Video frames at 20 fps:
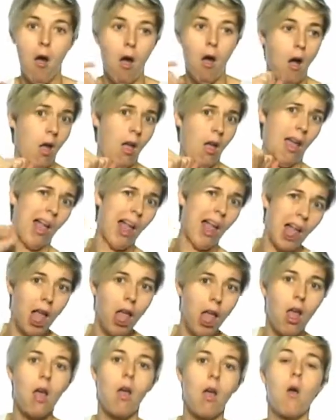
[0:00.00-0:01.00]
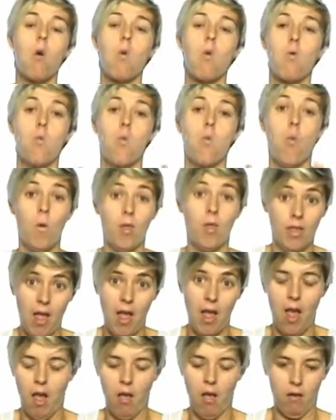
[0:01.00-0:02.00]
Neither do we want to be
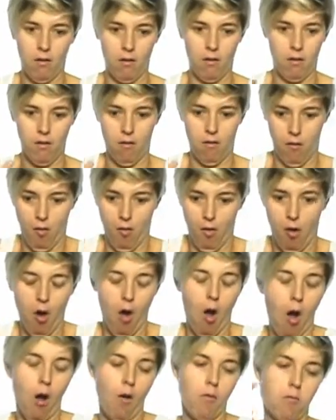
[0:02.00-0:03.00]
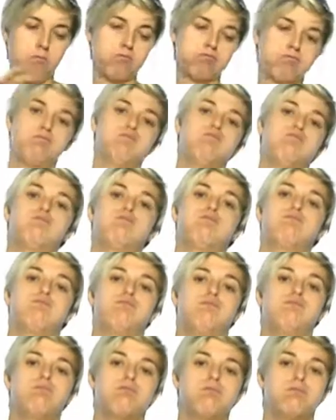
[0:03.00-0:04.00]
compelled to get money, nor do we
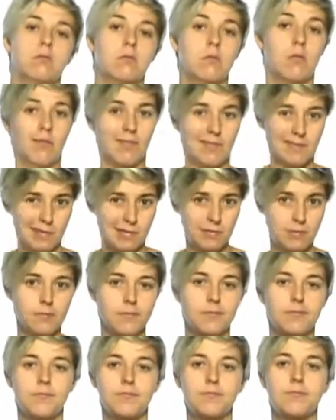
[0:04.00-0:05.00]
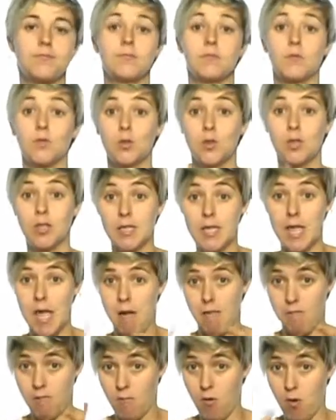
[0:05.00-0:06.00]
want to make huge profit.
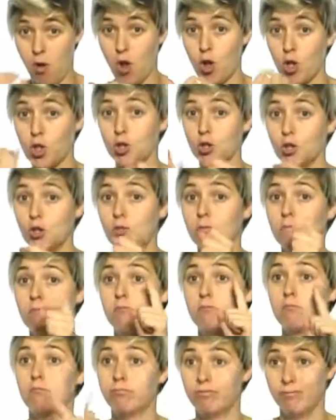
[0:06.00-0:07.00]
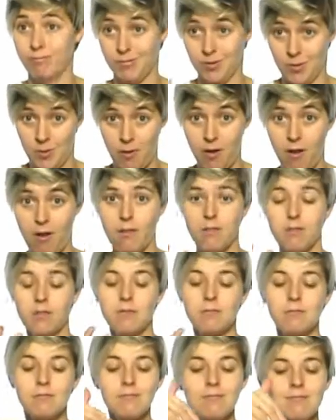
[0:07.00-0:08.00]
Second economical
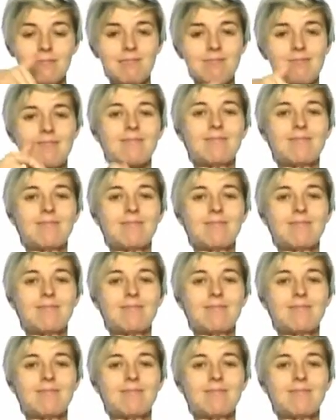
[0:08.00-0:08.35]
issue.